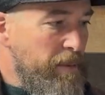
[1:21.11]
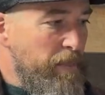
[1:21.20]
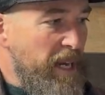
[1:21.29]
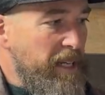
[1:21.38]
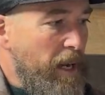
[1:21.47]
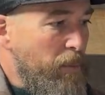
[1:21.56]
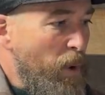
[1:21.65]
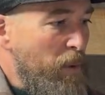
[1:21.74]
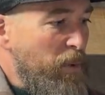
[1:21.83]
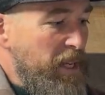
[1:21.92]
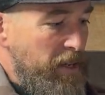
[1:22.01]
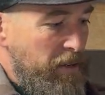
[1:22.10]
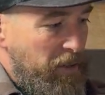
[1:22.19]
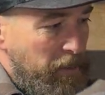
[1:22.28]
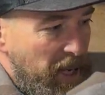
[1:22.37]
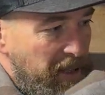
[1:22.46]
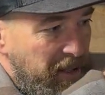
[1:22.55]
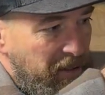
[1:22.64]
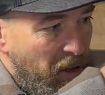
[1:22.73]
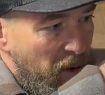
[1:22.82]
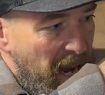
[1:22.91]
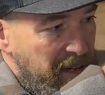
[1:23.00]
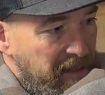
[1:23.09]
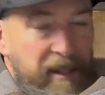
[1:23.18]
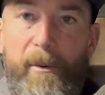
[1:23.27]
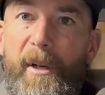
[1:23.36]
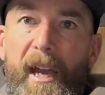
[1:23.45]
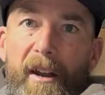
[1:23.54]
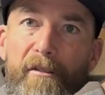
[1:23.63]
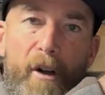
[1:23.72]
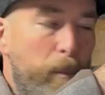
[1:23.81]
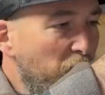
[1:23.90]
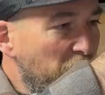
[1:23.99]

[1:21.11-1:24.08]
depending on what we use, but let's go ahead and see what kind of foam we're